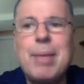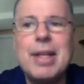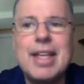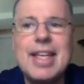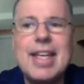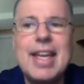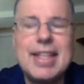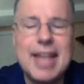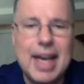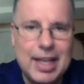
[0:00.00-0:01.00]
billion,
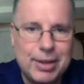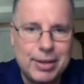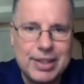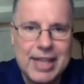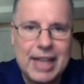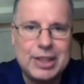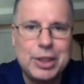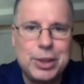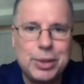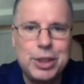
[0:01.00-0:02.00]
not
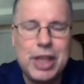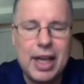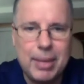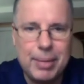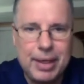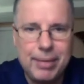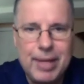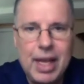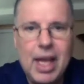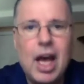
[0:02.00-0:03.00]
too shabby.
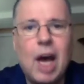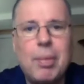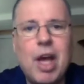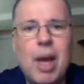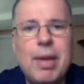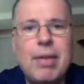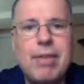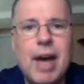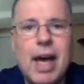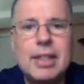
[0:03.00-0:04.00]
Upcoming
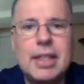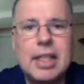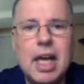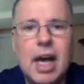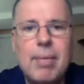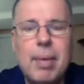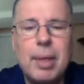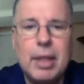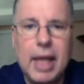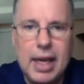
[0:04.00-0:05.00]
Fox sitcom
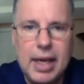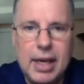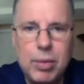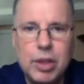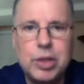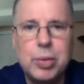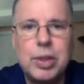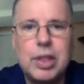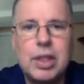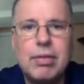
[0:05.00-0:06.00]
Mulaney, which
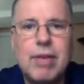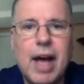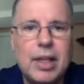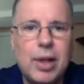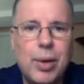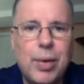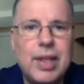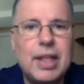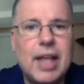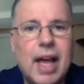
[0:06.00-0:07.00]
will follow
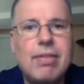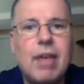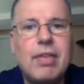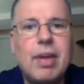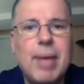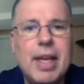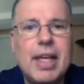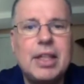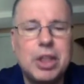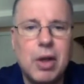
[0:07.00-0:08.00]
the life of
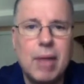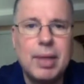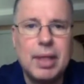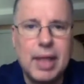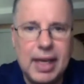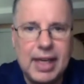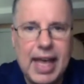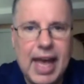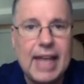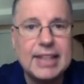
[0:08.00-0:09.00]
comedian John
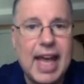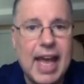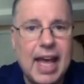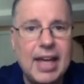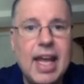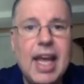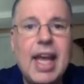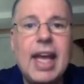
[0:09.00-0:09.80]
Mulaney, has had